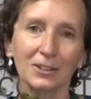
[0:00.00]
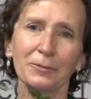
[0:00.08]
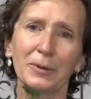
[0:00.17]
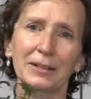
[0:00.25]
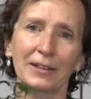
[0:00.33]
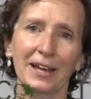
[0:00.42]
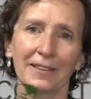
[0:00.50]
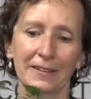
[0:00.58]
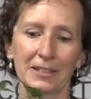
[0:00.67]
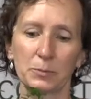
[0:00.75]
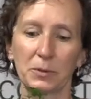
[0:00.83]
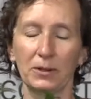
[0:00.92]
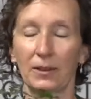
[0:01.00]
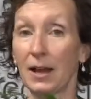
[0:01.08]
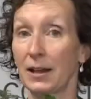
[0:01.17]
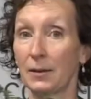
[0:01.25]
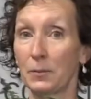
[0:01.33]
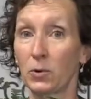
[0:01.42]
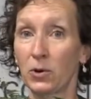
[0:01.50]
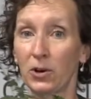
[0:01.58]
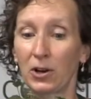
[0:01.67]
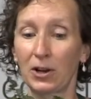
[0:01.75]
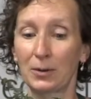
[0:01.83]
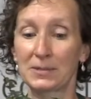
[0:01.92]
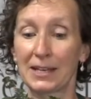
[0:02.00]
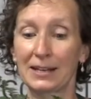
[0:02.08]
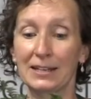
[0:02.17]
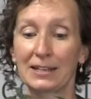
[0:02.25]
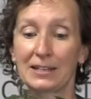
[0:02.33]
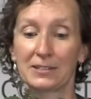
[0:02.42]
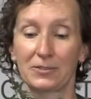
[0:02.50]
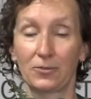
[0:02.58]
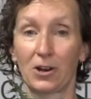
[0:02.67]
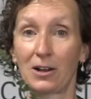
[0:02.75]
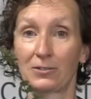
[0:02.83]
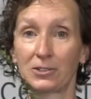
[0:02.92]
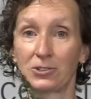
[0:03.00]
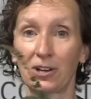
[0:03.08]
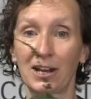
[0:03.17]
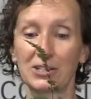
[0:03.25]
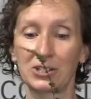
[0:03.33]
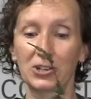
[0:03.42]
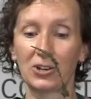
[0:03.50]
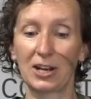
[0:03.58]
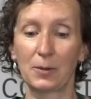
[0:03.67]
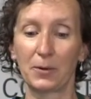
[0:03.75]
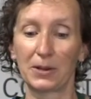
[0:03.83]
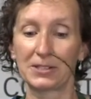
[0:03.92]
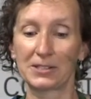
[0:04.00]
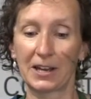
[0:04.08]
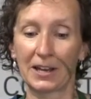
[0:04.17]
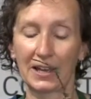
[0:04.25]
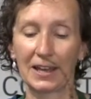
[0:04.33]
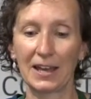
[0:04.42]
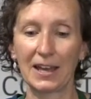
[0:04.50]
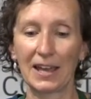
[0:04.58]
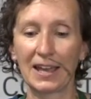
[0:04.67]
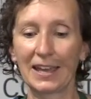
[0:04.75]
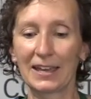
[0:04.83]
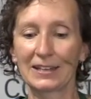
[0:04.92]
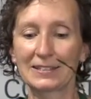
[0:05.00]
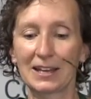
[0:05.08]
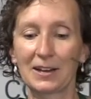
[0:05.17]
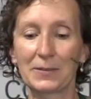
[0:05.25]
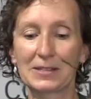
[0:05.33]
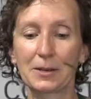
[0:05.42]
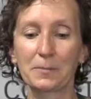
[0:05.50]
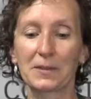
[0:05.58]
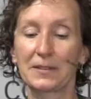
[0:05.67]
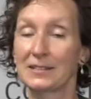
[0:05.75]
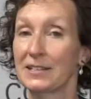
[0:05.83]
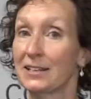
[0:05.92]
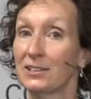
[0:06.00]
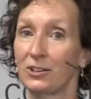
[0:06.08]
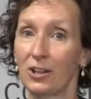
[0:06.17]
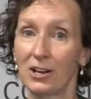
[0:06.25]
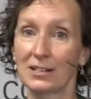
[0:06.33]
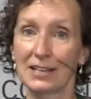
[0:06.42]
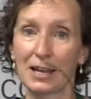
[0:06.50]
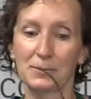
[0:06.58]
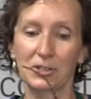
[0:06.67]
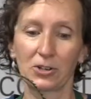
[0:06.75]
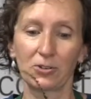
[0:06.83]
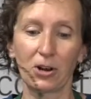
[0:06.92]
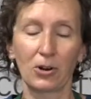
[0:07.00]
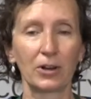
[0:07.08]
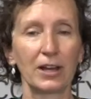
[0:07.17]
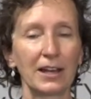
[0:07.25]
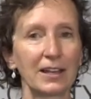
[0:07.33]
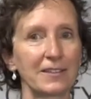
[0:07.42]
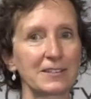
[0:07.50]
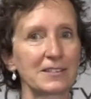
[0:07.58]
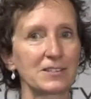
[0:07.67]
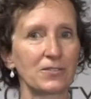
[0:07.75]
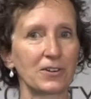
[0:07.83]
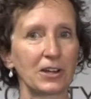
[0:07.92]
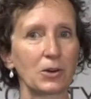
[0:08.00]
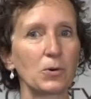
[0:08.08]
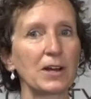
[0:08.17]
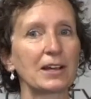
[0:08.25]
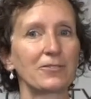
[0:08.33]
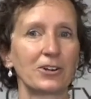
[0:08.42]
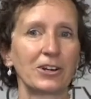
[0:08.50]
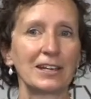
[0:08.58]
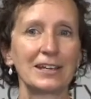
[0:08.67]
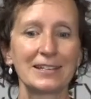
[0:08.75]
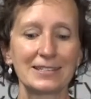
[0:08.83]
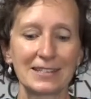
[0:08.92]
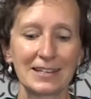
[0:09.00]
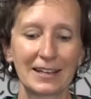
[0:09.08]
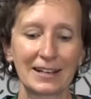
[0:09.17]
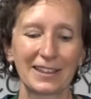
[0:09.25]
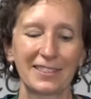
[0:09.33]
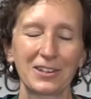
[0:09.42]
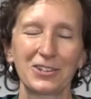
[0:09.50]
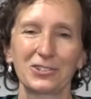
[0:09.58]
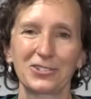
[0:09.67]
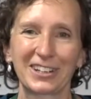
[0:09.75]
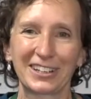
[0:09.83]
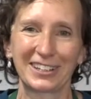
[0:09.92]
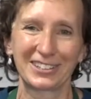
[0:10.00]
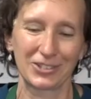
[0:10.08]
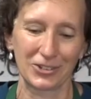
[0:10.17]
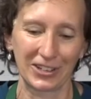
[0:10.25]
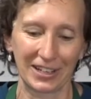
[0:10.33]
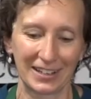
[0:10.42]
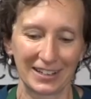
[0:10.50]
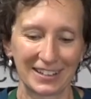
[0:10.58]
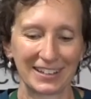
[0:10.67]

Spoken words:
bit like this, but a lot more technique is involved in trying to create a bonsai. And it's something that takes a long time to grow. This is very quick, very easy, and I think you'll really enjoy it.